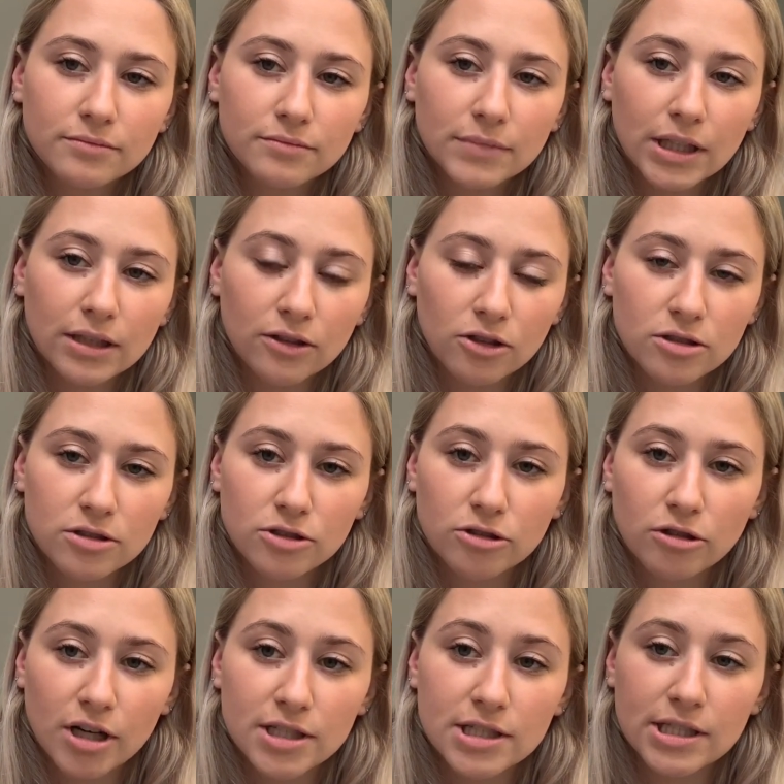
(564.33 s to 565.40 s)
It looks
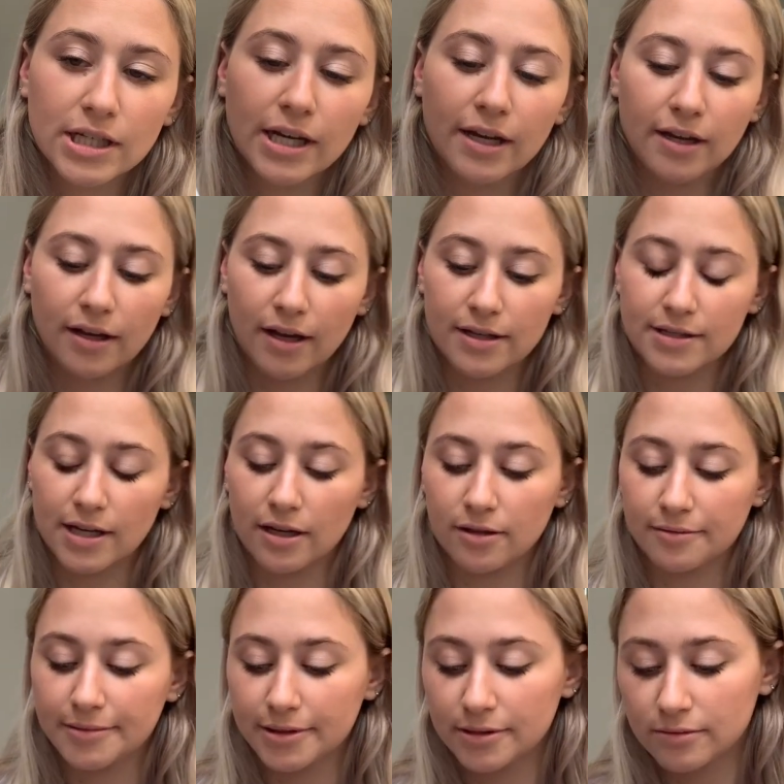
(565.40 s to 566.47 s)
crusty as hell,
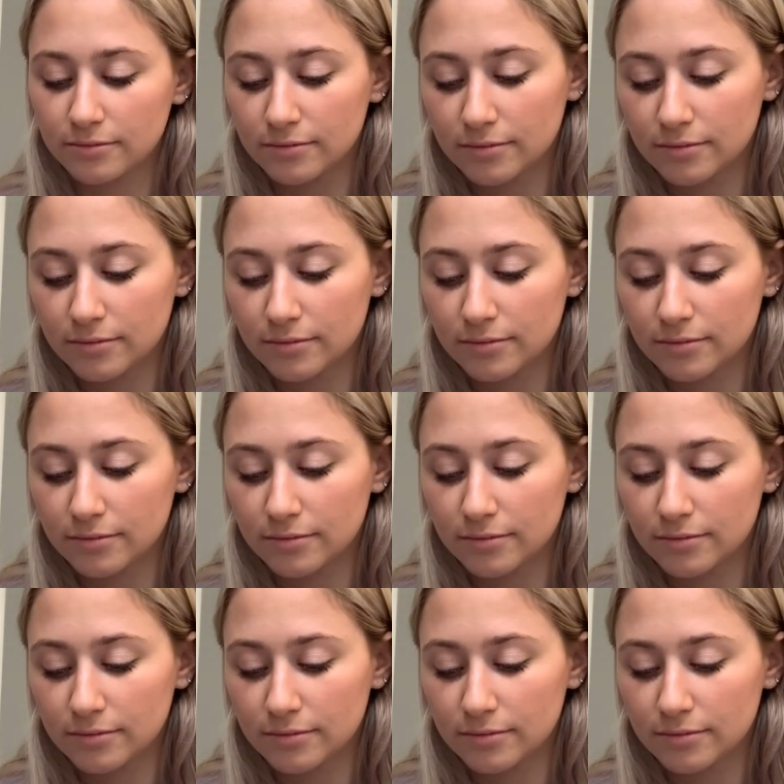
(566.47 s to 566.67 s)
but